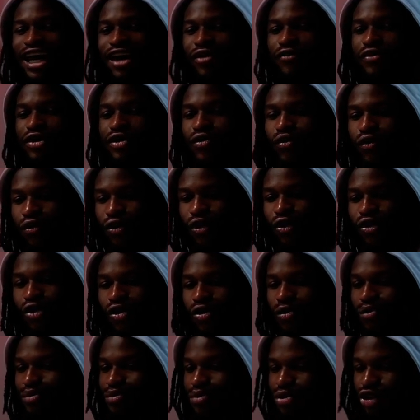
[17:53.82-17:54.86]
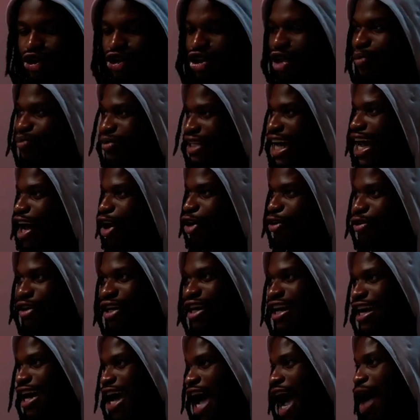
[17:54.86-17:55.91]
every room dripped out.
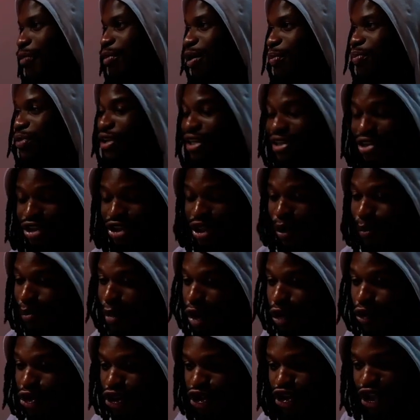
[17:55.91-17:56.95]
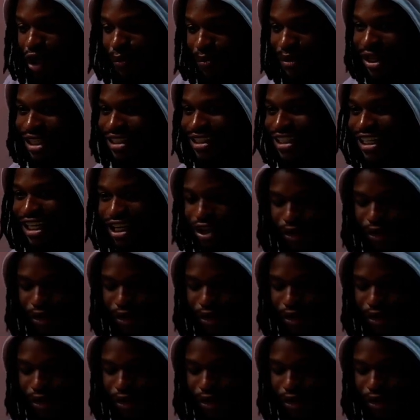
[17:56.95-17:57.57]
I'm gonna be the most drippiest nigga in